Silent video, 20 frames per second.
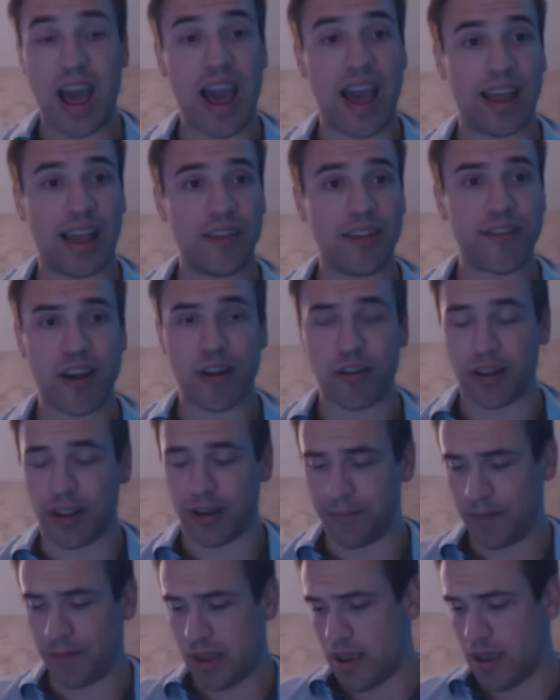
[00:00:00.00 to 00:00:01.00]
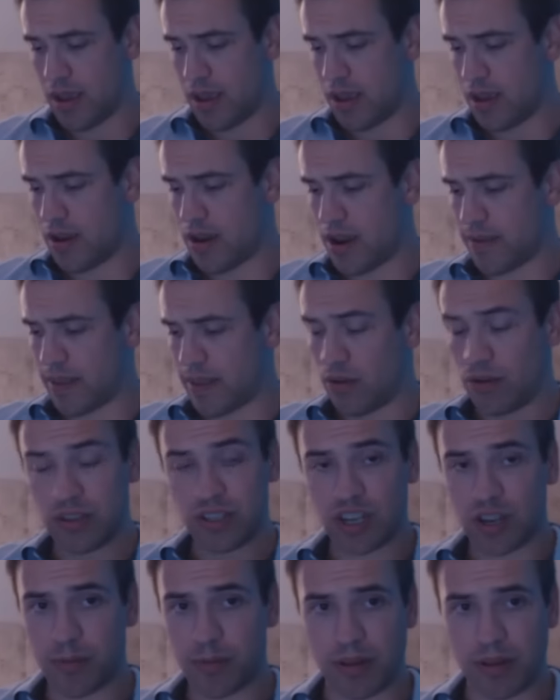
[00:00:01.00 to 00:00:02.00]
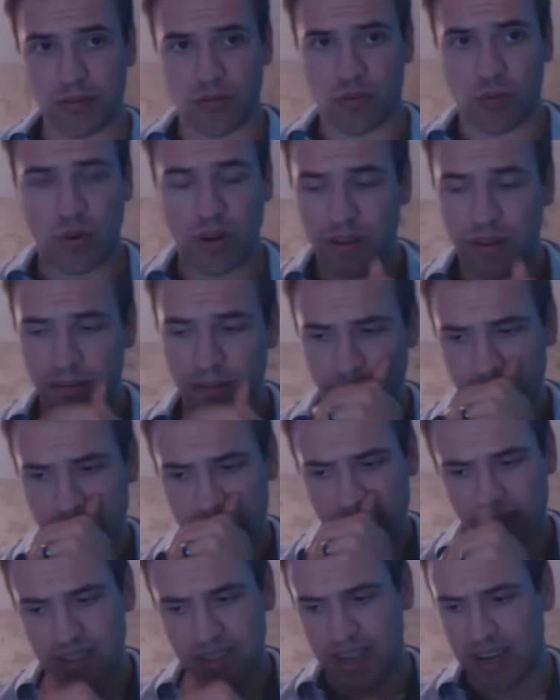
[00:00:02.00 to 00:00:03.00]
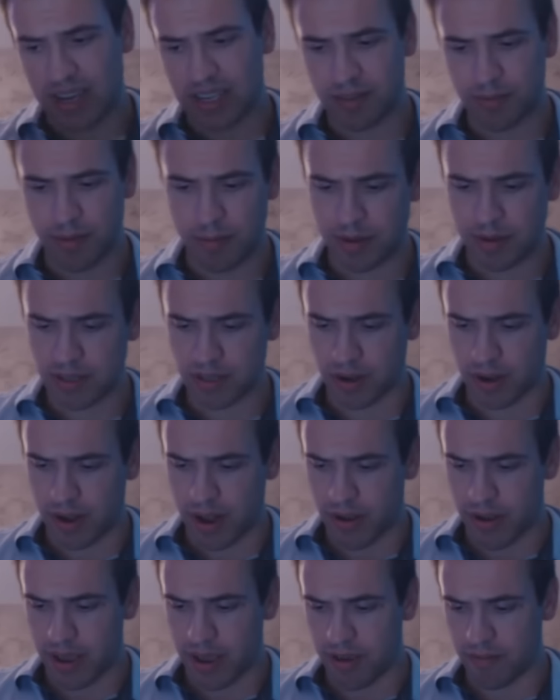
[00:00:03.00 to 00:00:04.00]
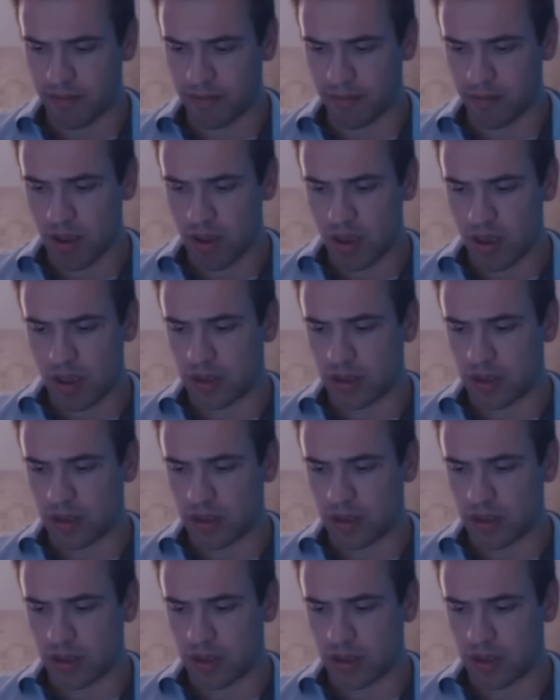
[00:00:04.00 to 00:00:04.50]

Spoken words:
Haha, it found it. Alright, that only took about 25 seconds maybe, so I now have,